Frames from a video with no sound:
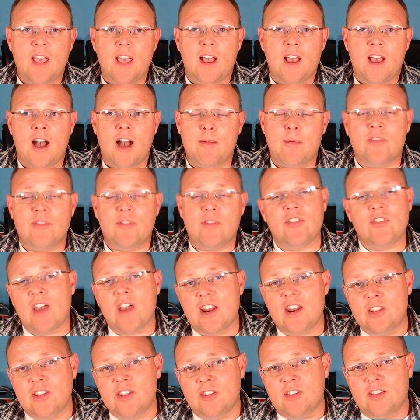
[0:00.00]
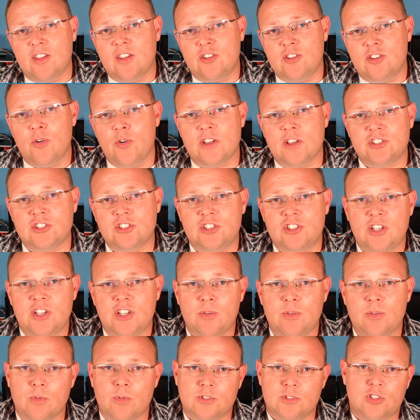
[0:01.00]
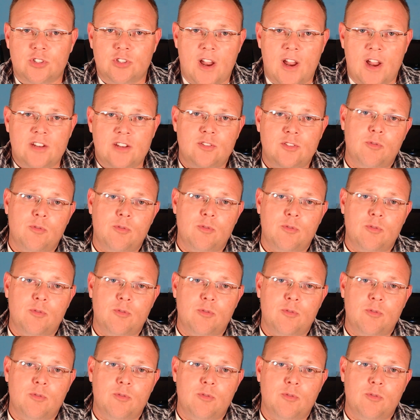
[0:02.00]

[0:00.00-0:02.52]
Um, if you've got a USG, we'll try to,